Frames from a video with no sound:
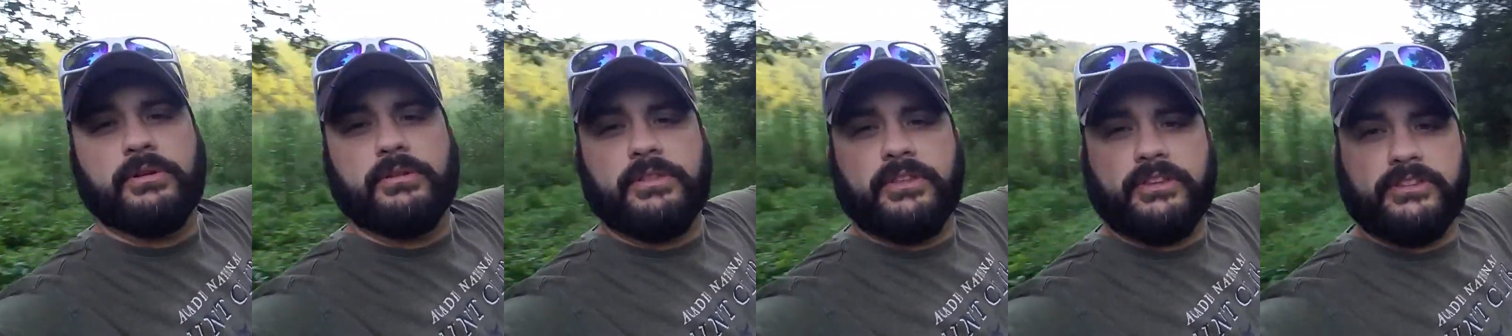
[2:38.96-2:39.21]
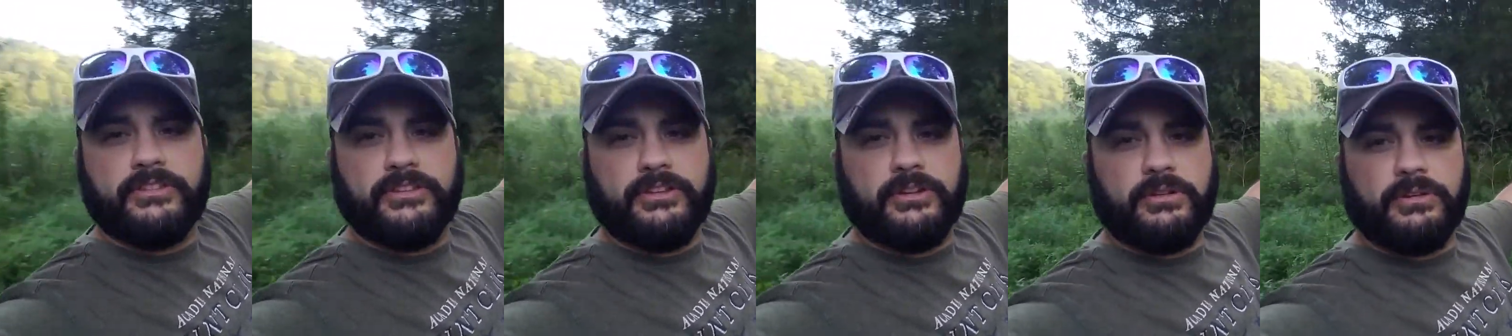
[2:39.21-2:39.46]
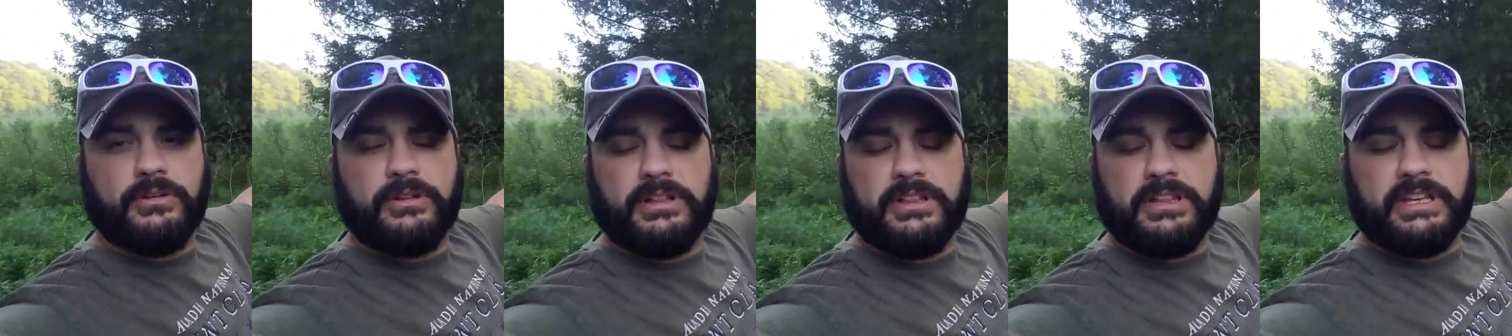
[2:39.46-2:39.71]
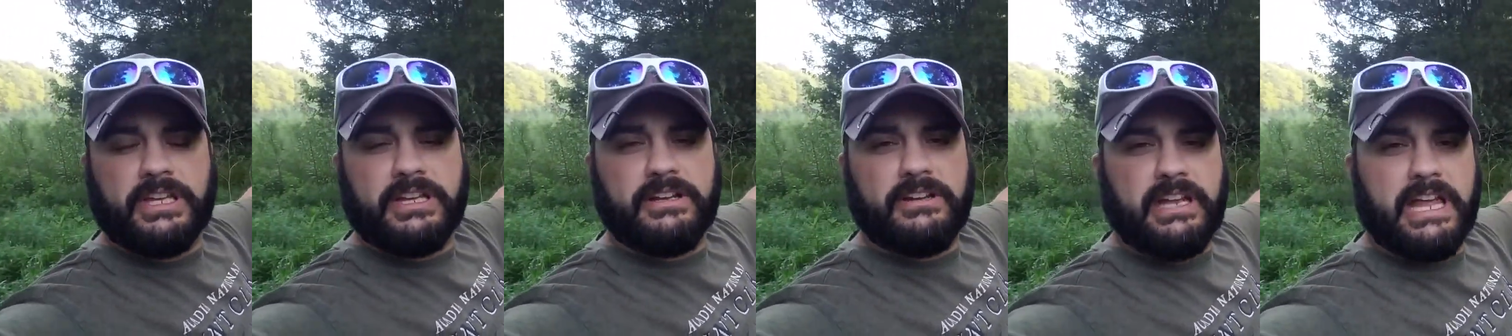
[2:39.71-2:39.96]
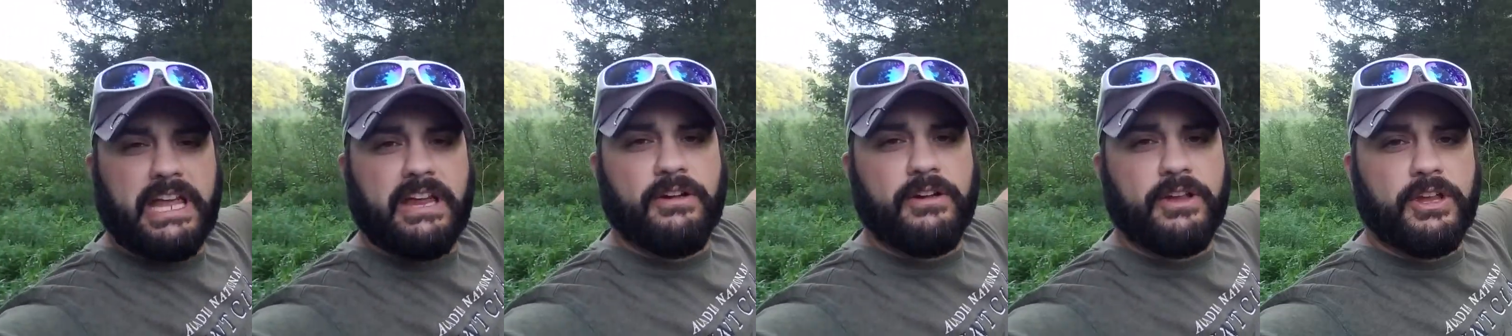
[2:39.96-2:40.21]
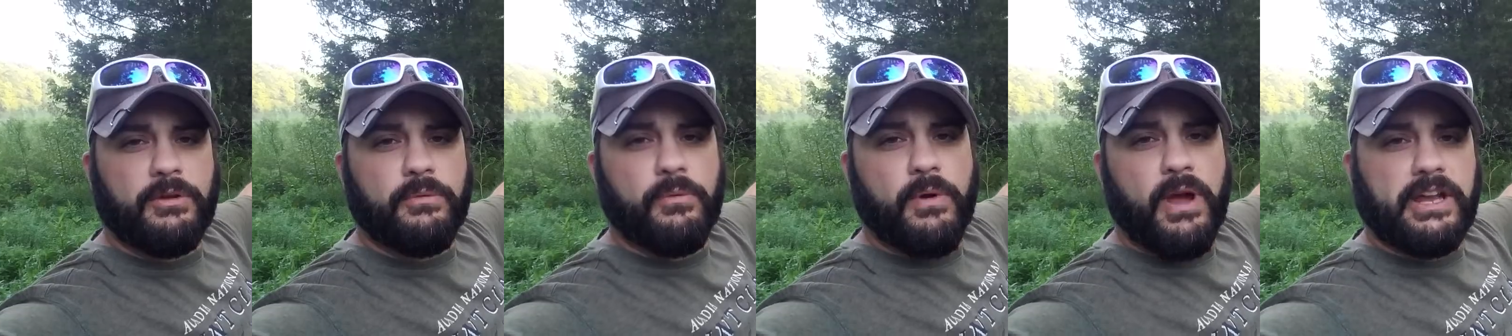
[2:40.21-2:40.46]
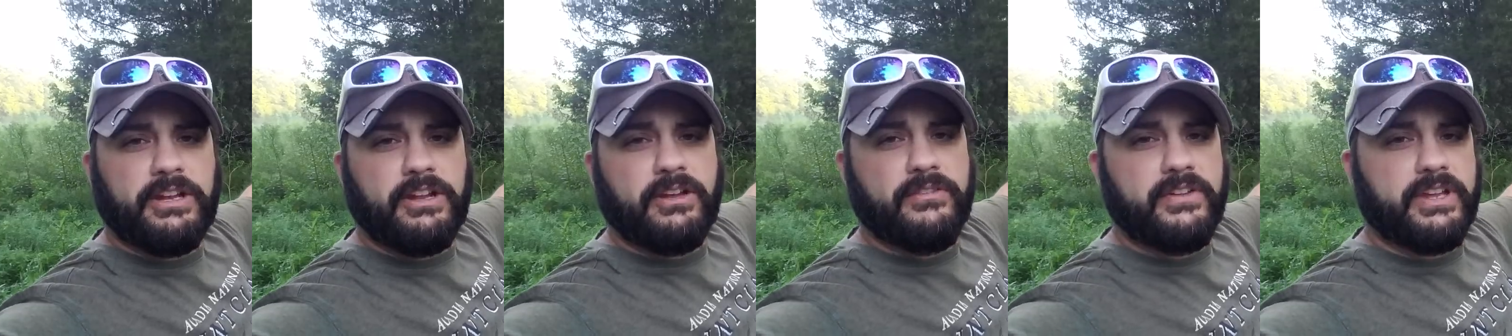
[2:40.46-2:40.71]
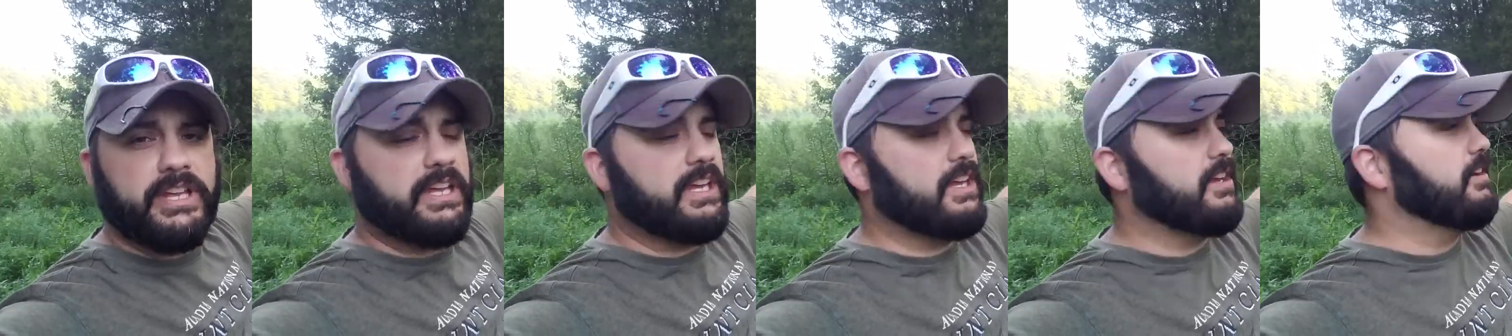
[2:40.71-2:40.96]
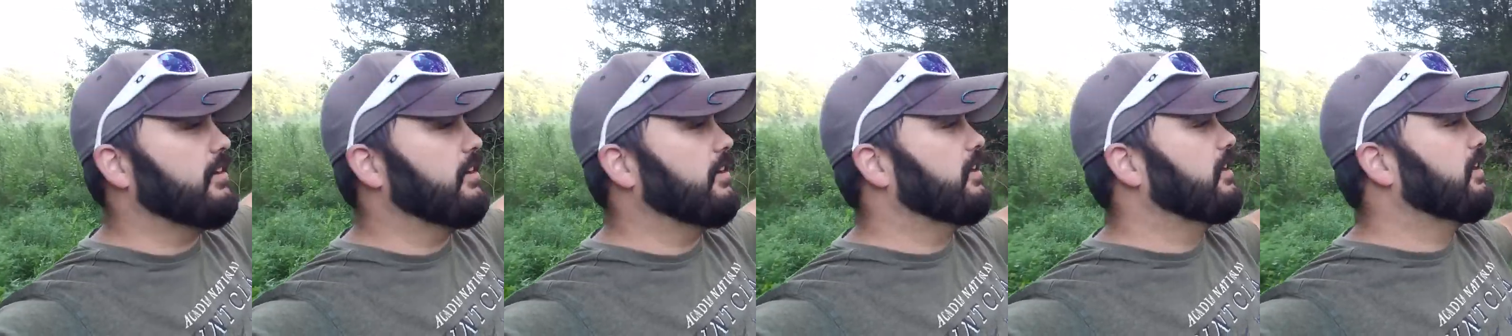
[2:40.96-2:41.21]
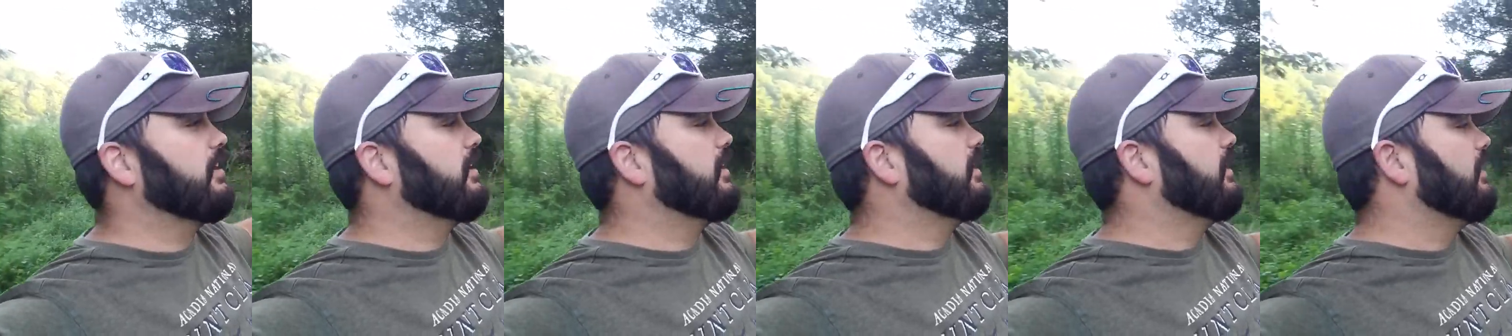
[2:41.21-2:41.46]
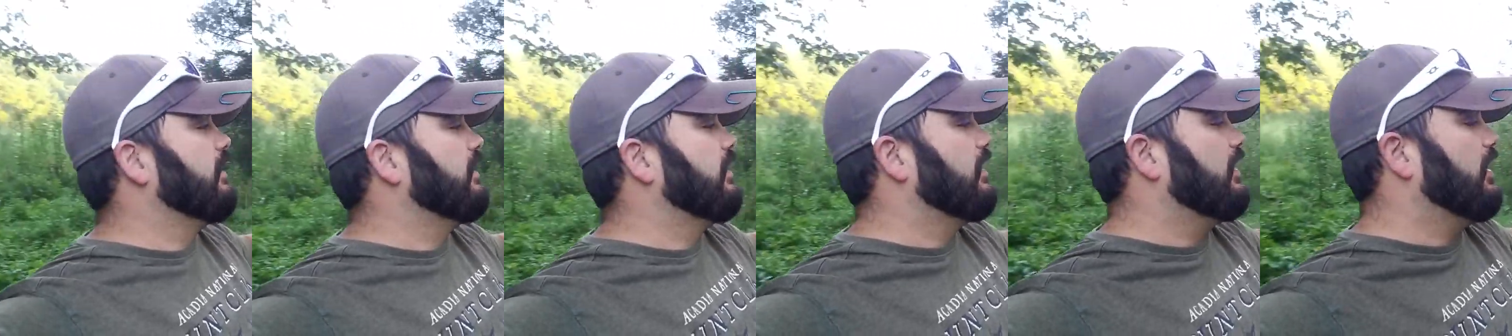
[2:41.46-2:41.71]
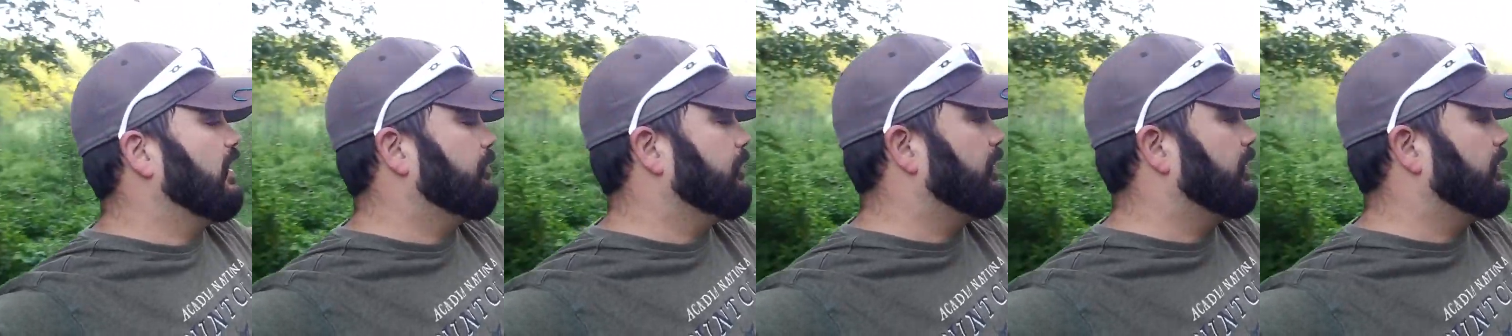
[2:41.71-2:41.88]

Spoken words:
this little cleared area right over here. And